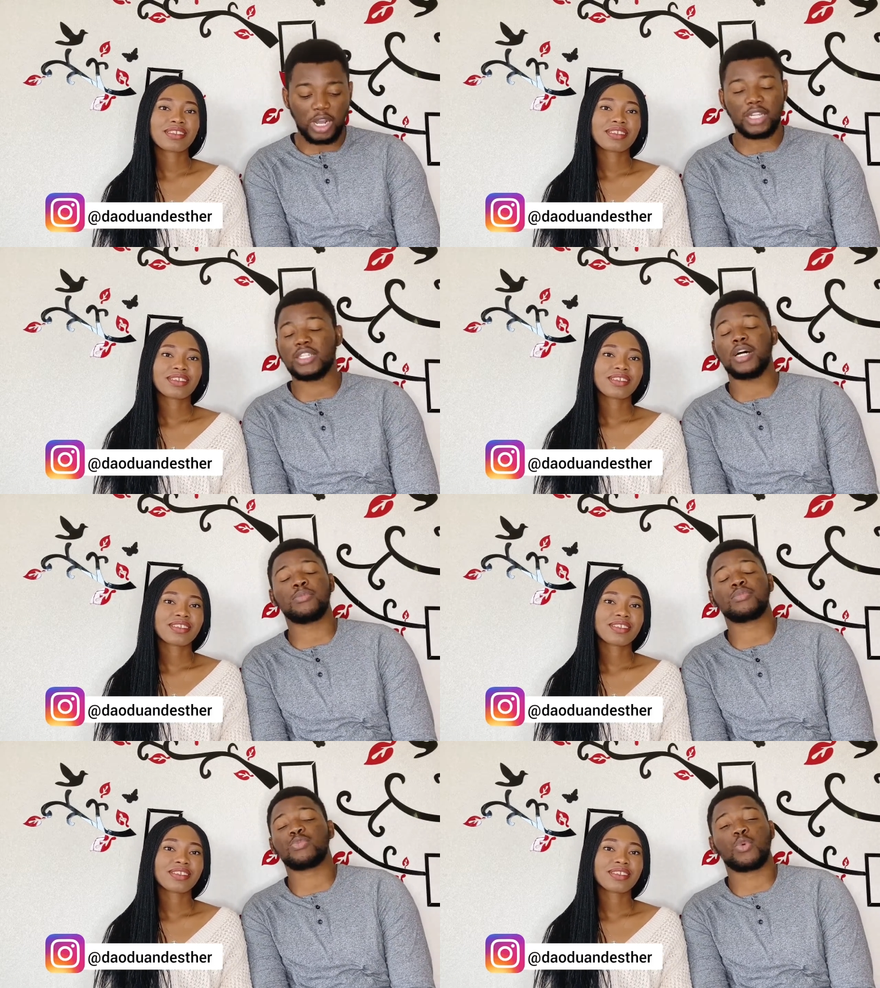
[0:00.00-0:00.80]
Speaker 1: and
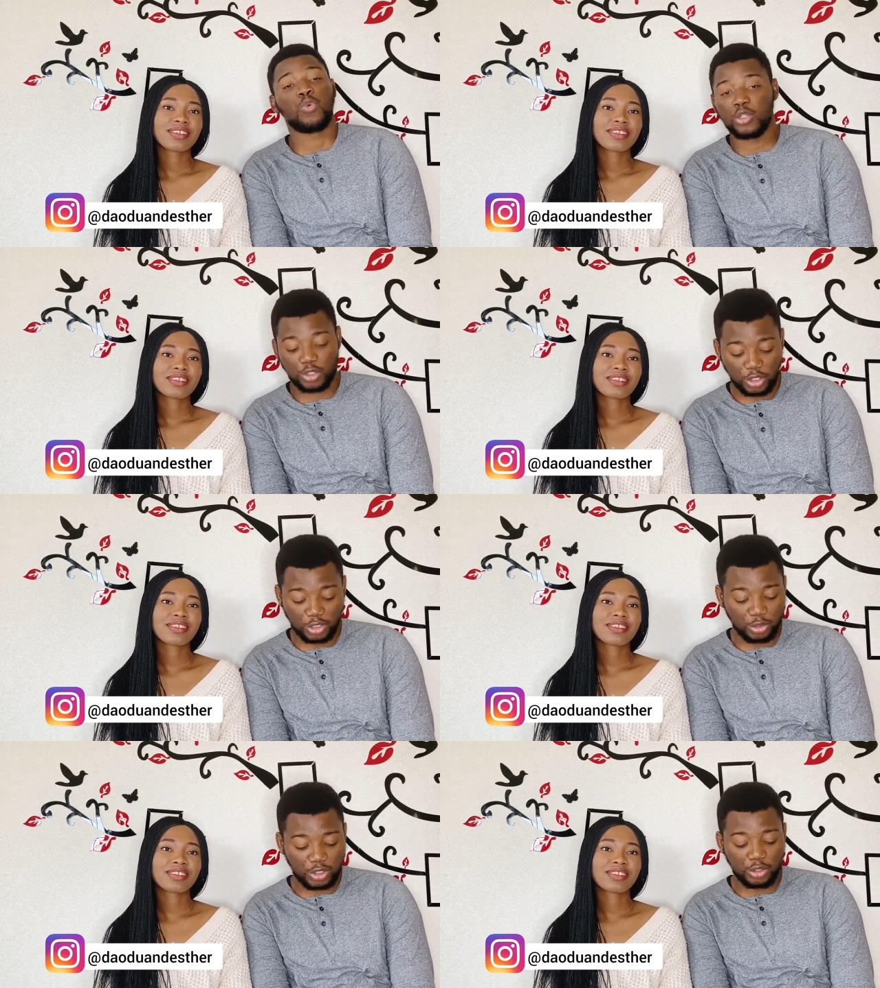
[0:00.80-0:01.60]
um, we want to just
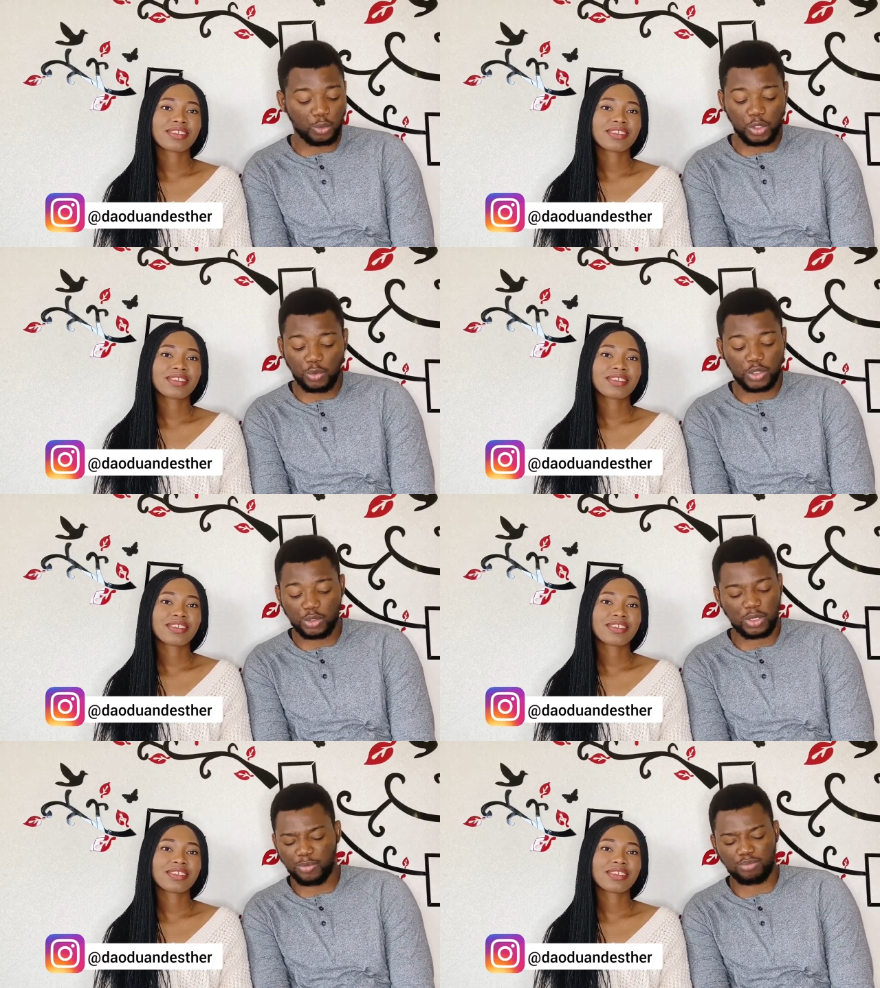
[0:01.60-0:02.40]
continue. We know we took
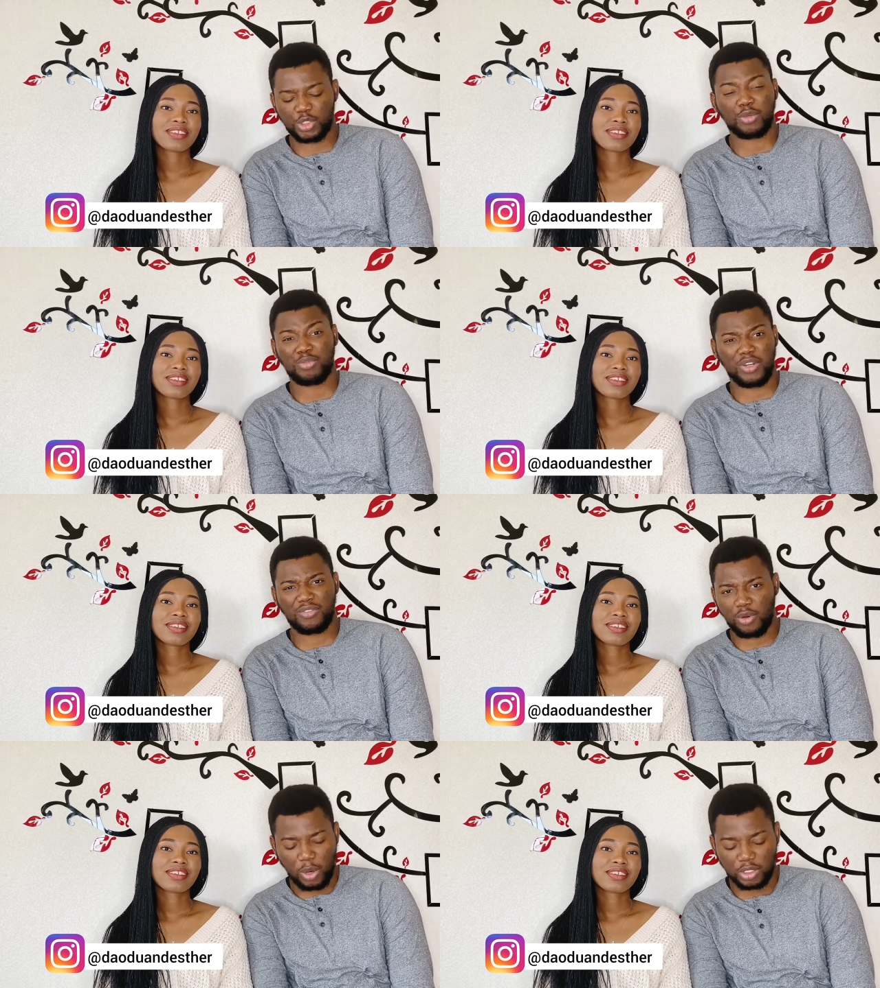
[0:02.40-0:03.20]
a short break for a
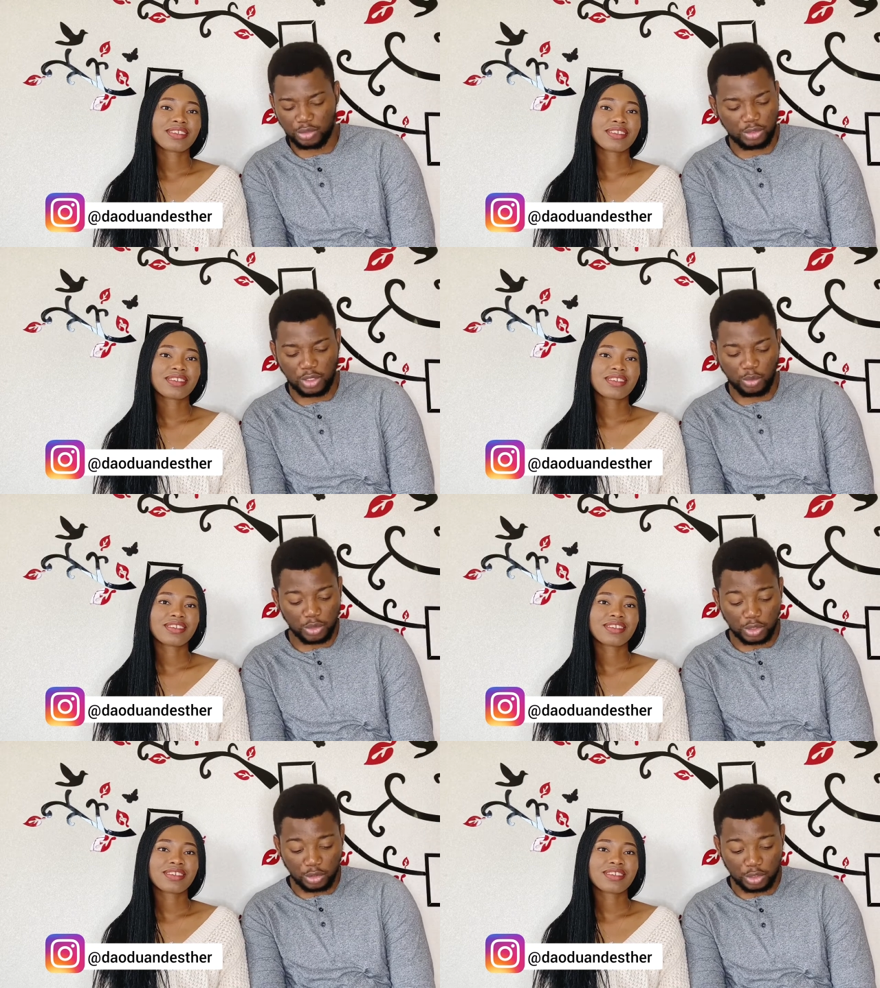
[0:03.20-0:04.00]
while, so today we want to
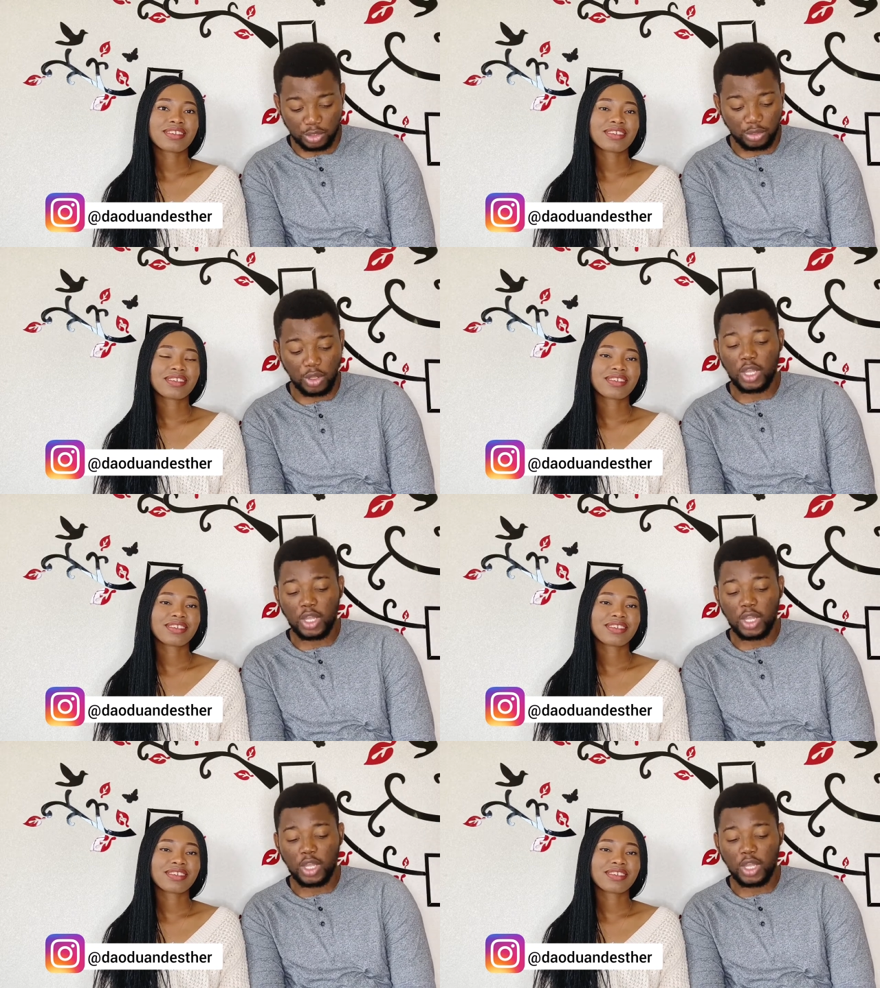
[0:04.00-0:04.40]
continue.